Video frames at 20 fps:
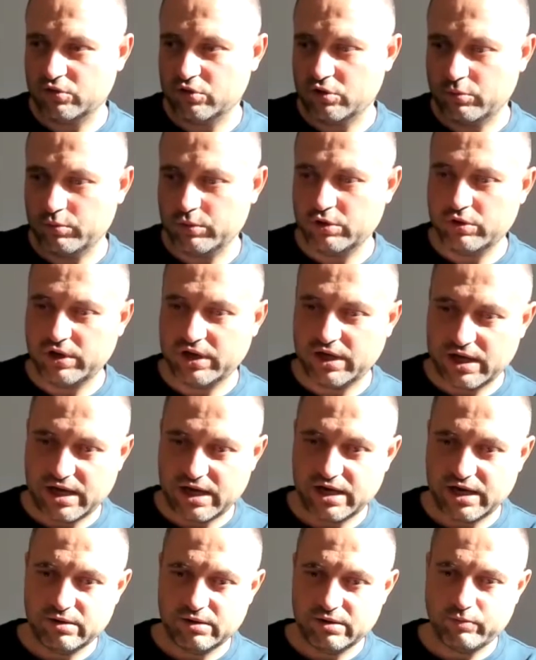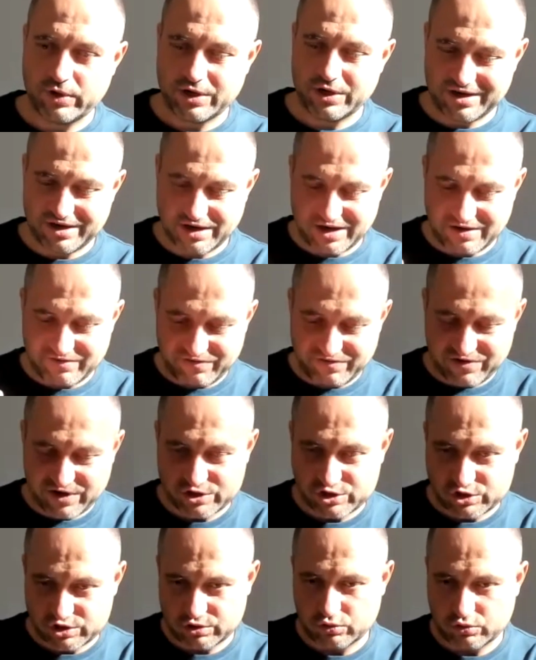communicating, but in
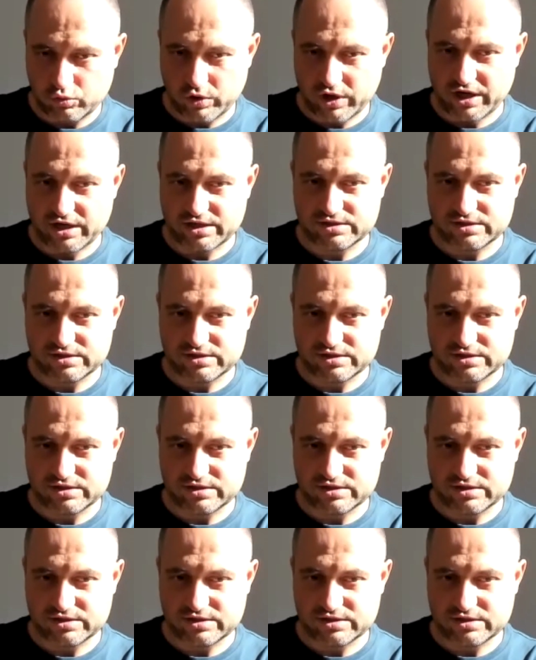efficient ways.